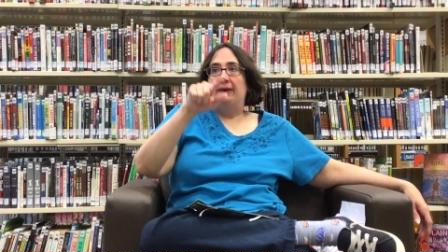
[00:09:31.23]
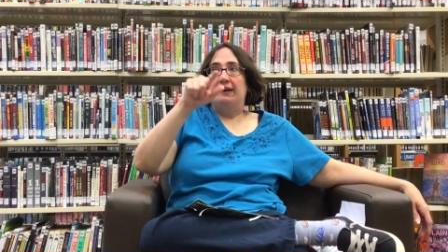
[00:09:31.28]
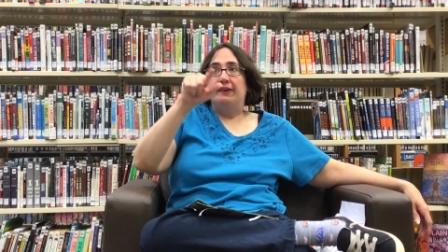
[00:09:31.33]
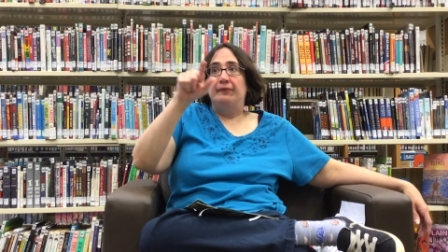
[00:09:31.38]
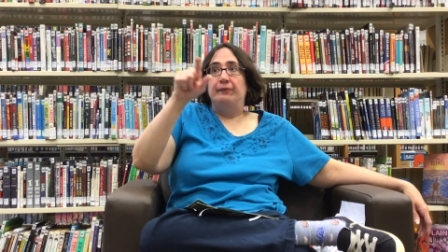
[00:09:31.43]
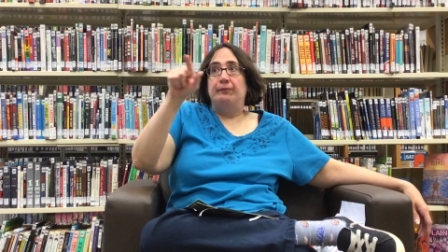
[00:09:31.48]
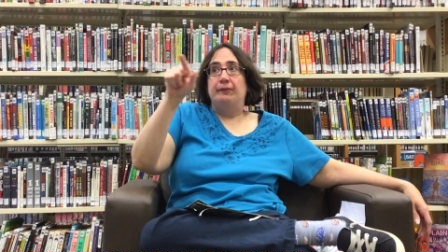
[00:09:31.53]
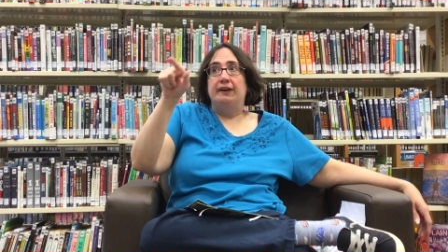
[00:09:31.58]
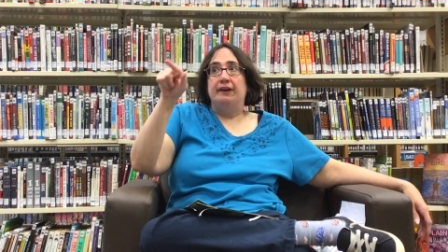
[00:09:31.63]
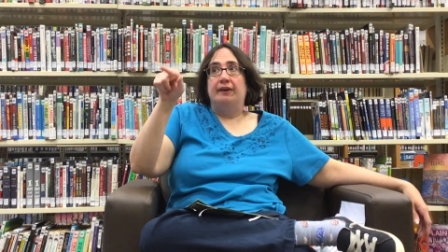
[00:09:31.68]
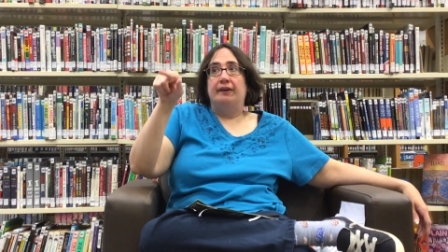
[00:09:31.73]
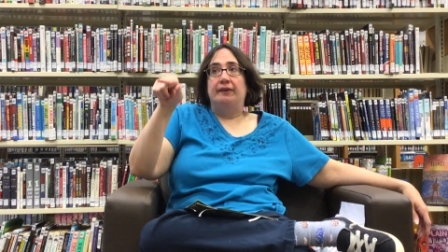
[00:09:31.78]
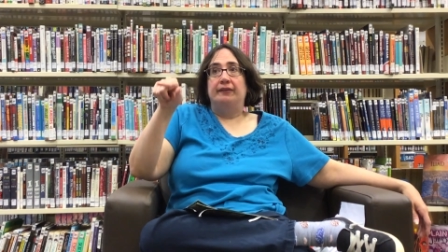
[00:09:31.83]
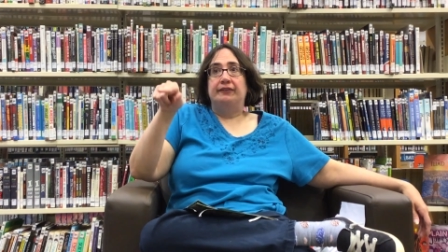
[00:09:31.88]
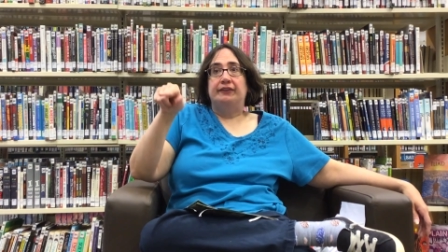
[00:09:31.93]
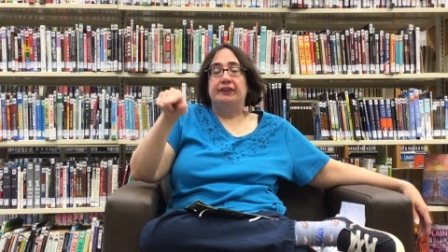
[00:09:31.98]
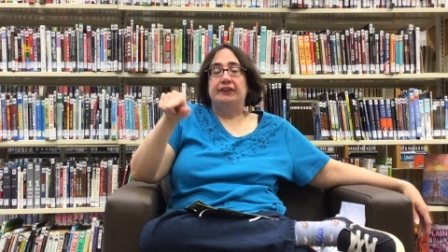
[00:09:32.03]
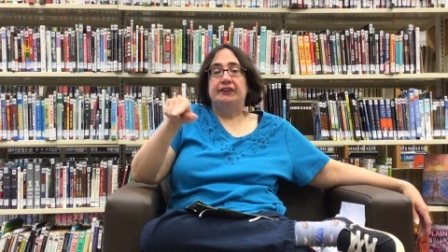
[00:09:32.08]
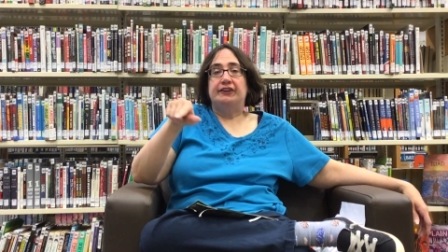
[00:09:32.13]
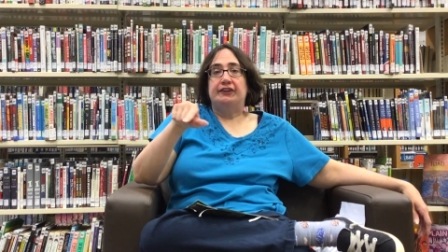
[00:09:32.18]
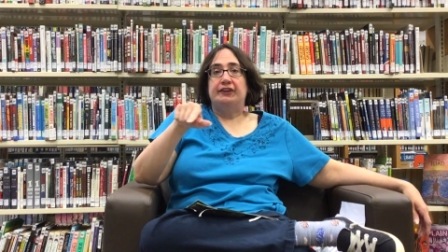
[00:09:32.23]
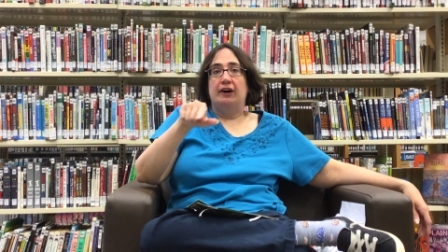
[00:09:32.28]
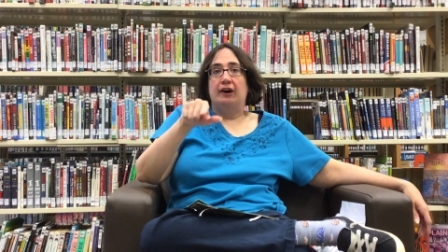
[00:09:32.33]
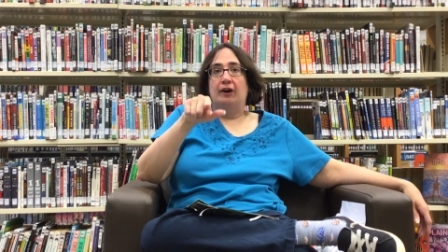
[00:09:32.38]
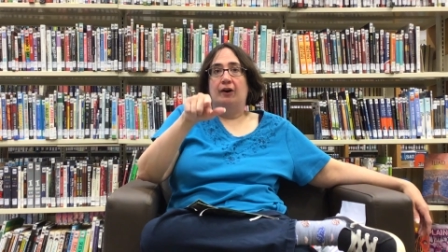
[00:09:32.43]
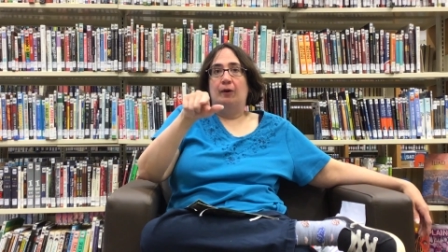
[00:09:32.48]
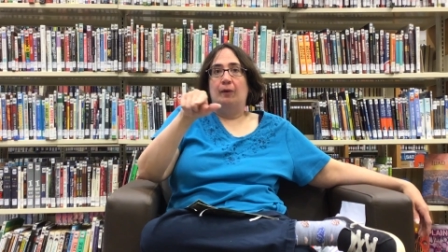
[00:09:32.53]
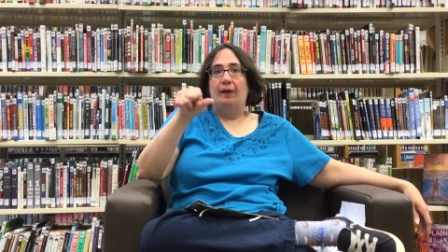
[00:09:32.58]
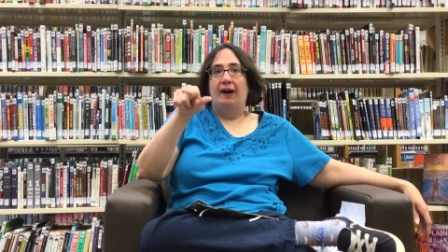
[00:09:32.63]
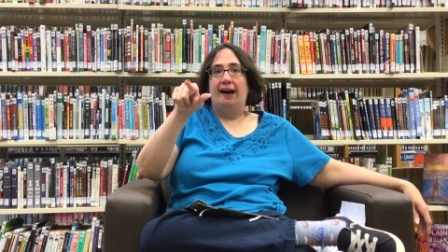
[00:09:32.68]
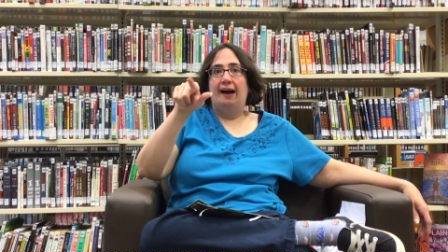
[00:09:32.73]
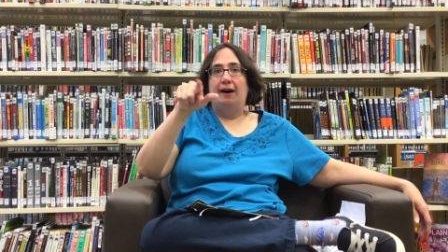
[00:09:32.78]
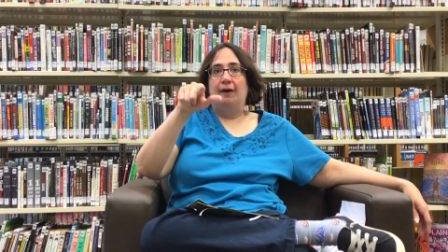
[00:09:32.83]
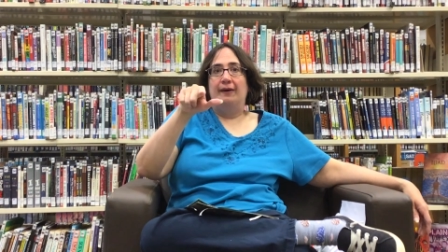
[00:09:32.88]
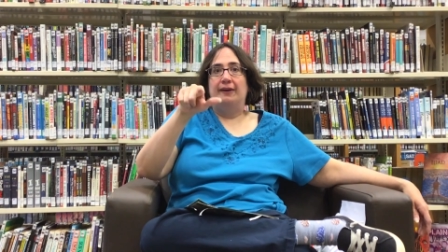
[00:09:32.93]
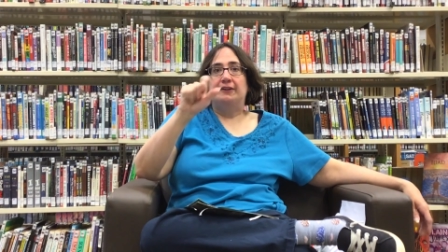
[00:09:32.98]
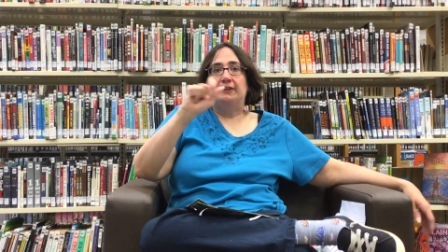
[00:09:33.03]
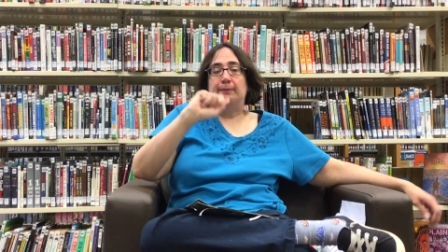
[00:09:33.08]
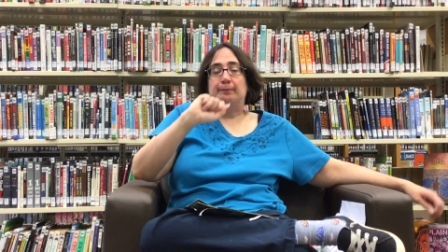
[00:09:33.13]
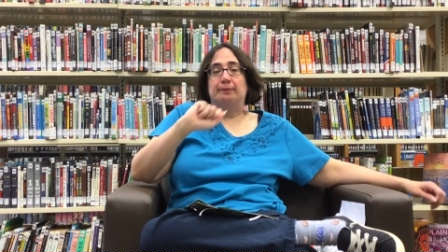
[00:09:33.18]
pinwheel to show how
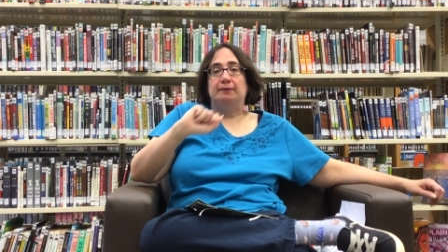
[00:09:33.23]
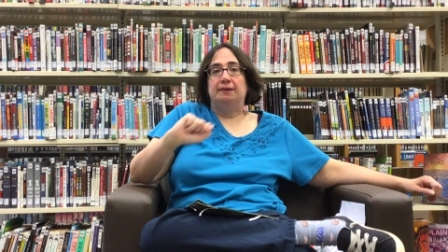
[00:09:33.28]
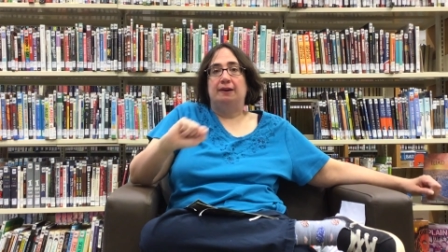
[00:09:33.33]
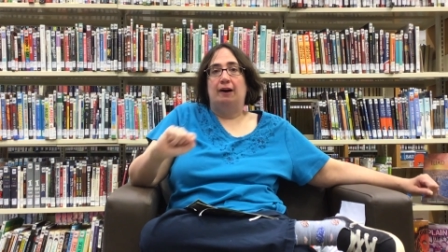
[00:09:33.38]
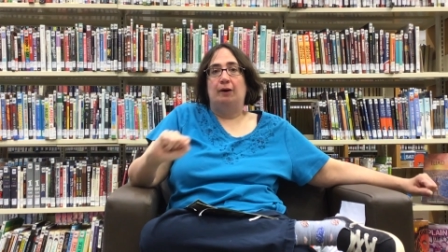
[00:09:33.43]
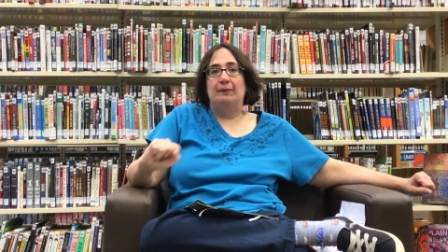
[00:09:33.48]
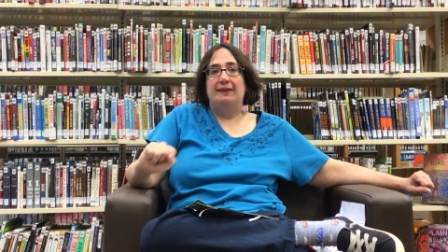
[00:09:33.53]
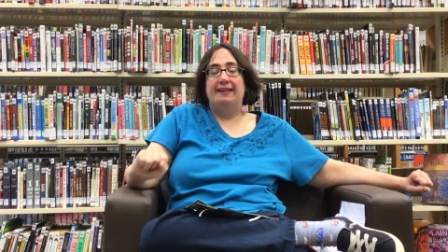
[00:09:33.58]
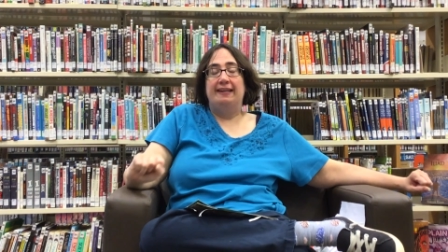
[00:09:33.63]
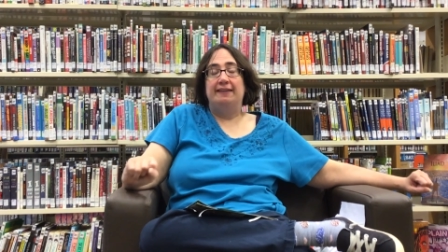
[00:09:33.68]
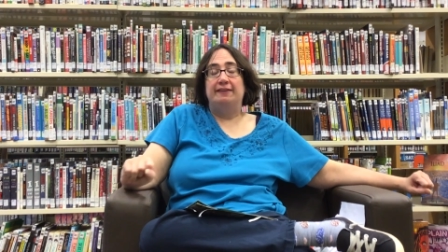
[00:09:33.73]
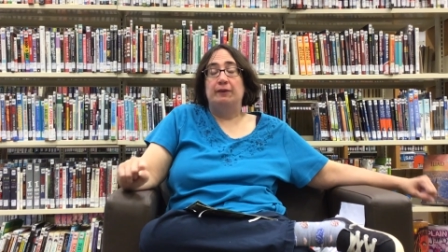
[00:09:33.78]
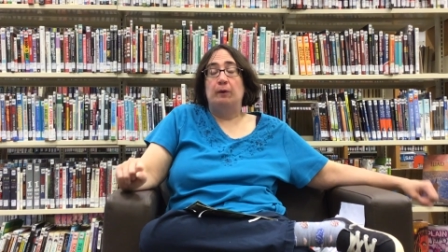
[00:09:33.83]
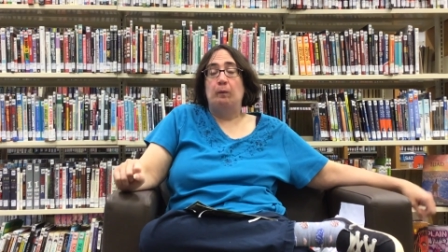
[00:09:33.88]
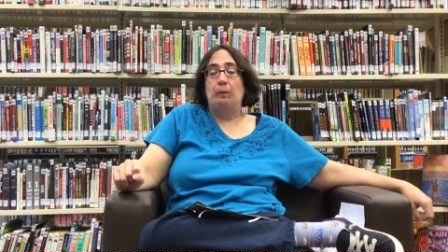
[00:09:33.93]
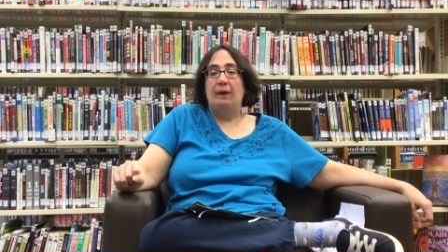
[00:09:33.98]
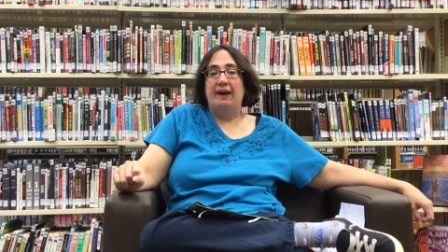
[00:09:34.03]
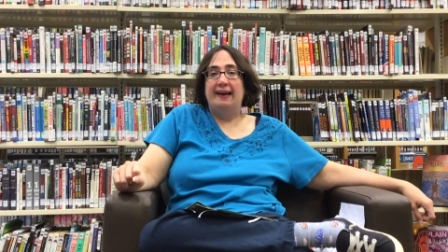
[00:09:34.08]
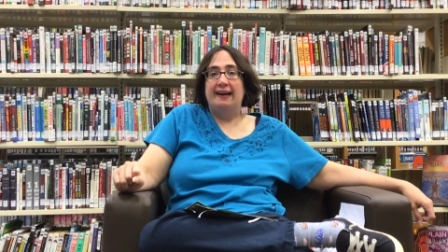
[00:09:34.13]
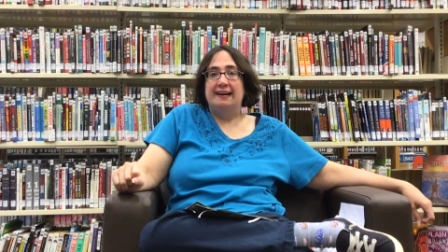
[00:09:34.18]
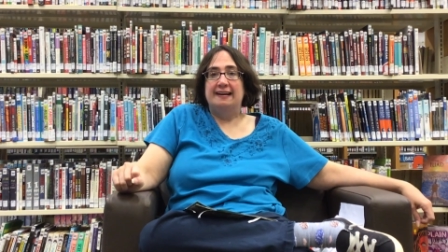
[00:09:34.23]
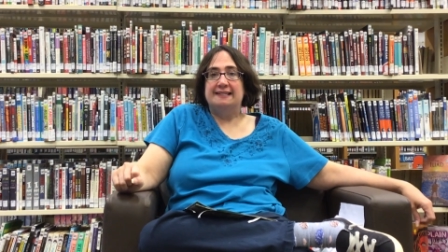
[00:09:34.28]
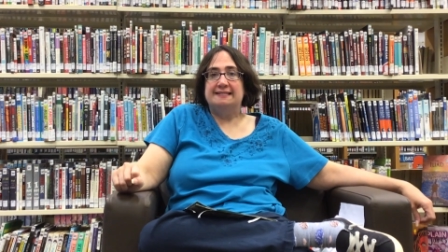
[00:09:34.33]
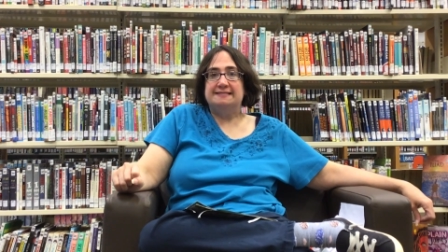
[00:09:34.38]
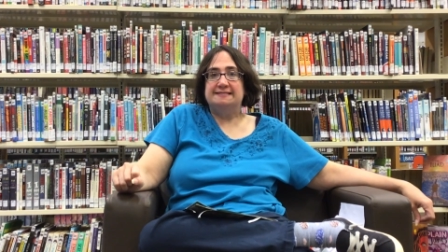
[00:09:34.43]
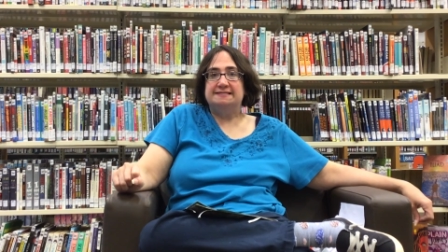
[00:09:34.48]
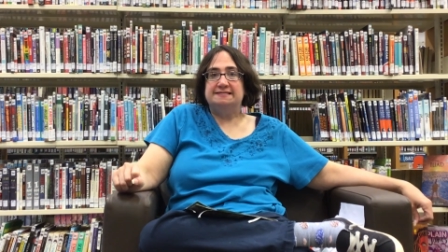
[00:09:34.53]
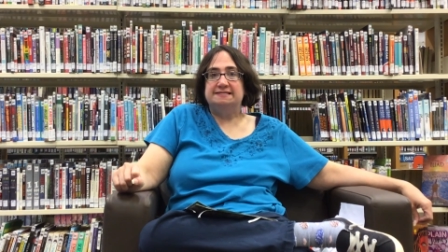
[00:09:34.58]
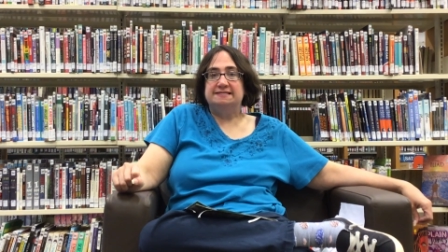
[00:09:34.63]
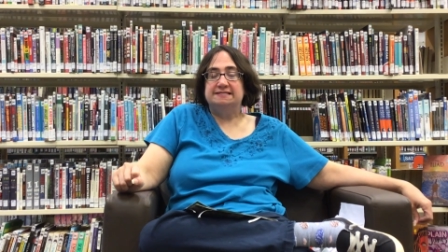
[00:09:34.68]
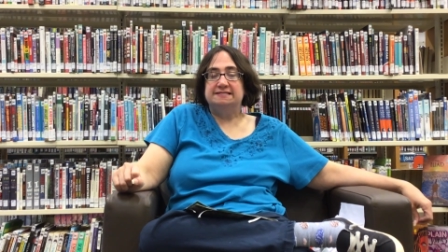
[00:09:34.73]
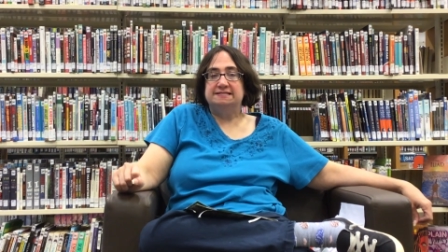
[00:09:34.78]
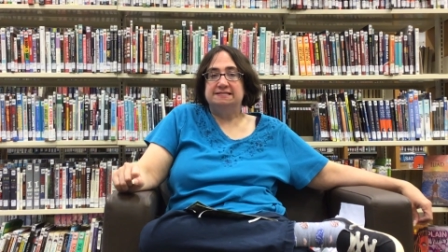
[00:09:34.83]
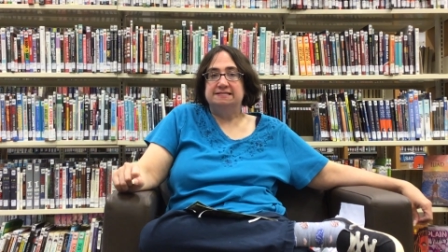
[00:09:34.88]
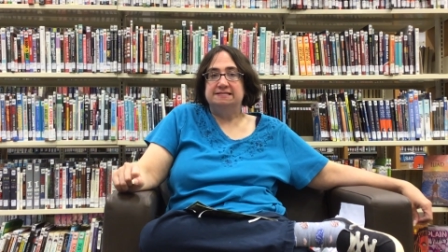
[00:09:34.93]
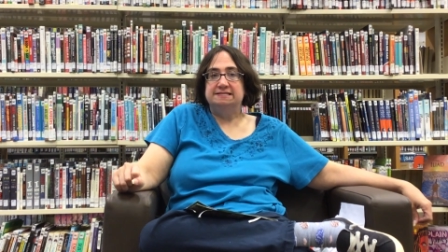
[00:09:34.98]
it's blowing in the wind.